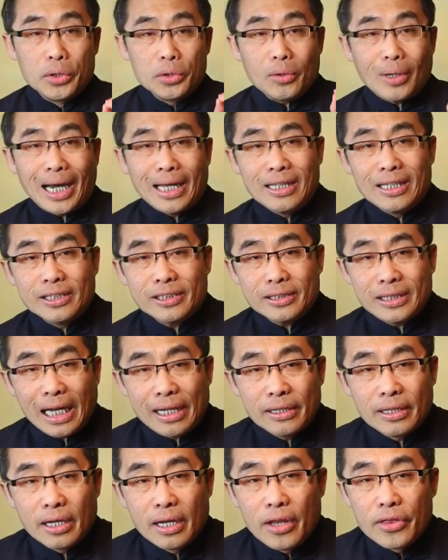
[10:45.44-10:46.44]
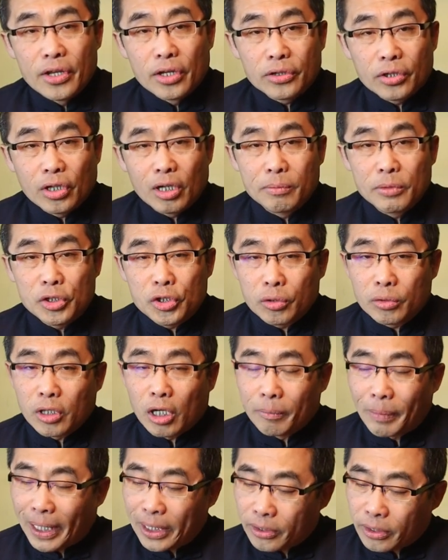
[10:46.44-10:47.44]
To understand the term Xiu
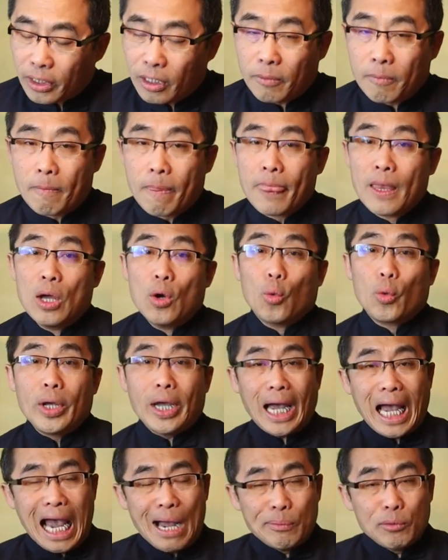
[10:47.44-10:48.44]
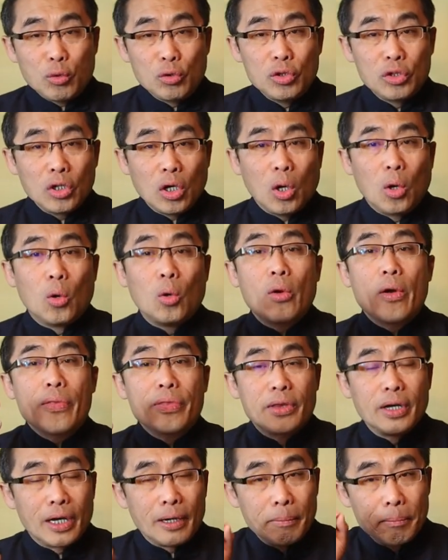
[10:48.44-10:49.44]
Dao better, we have to
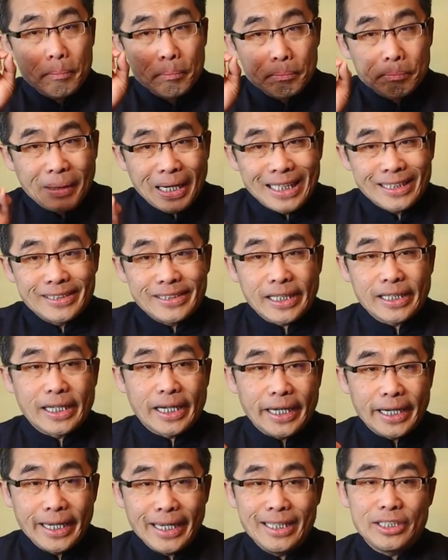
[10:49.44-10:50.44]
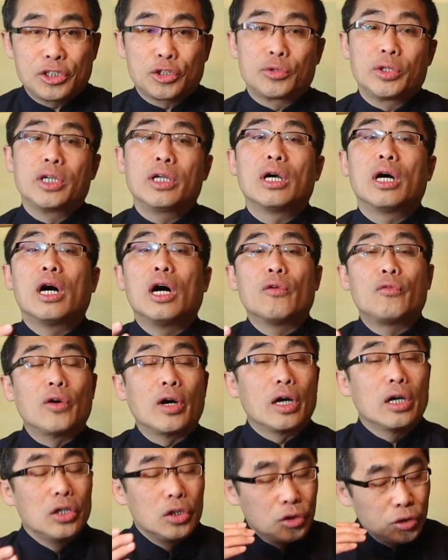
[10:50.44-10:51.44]
know the basic history of
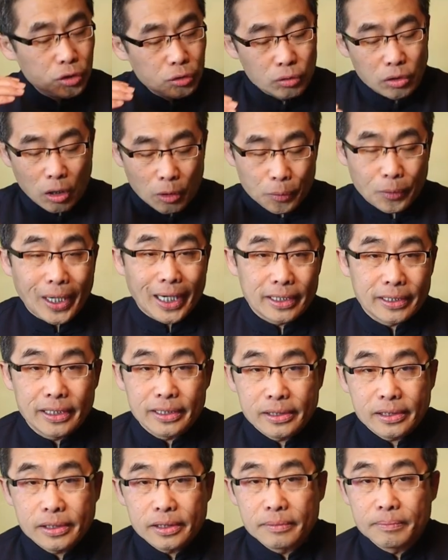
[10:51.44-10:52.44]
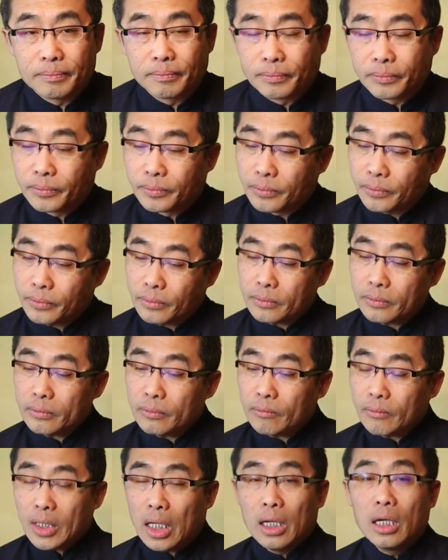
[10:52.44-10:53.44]
Xiu Dao practice.
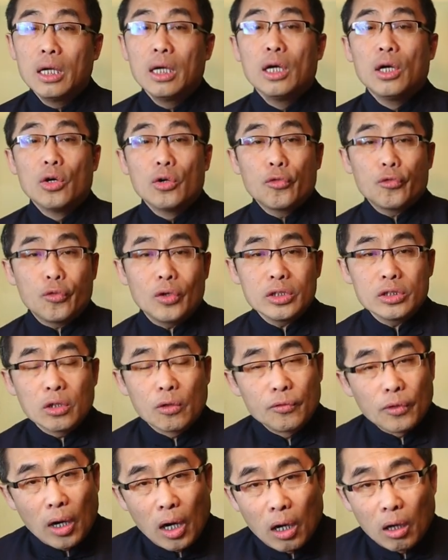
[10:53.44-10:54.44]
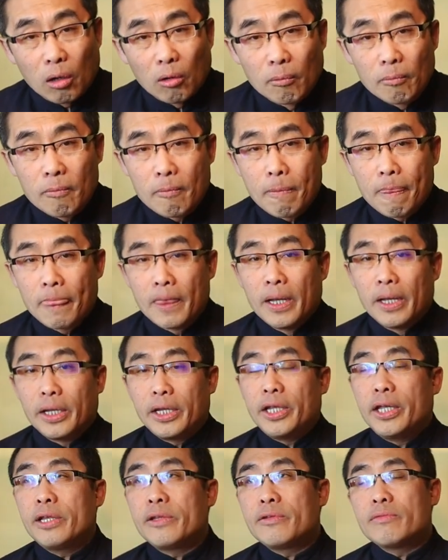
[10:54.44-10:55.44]
First of all,
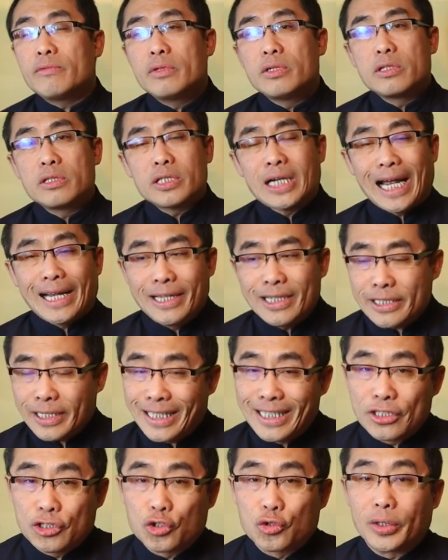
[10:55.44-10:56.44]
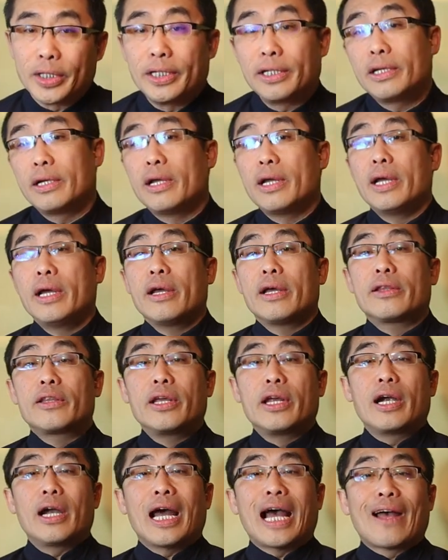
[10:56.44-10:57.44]
in Chinese history,
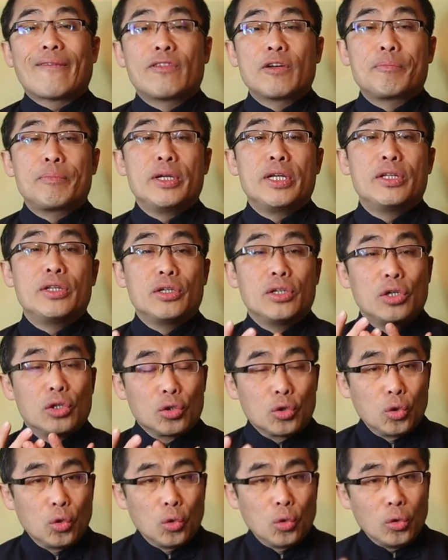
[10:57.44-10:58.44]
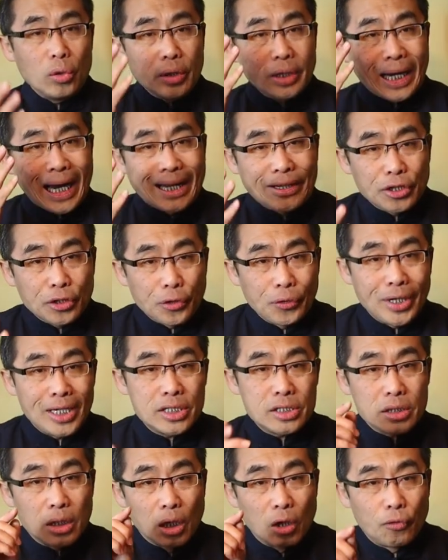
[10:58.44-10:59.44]
there have been two
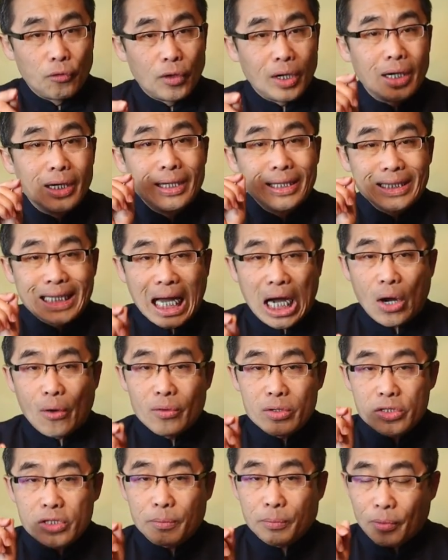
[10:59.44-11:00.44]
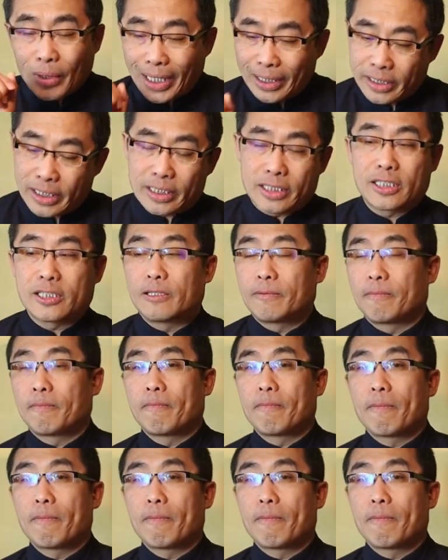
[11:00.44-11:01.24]
categories of Daoist practice.